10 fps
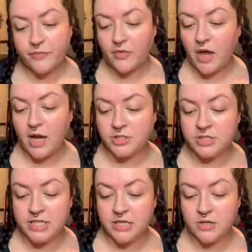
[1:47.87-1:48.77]
I just
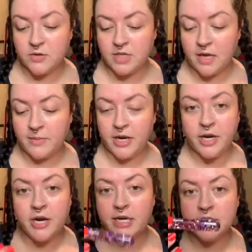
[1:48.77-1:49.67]
think it goes on better
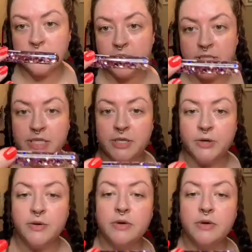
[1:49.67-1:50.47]
and it's really cute.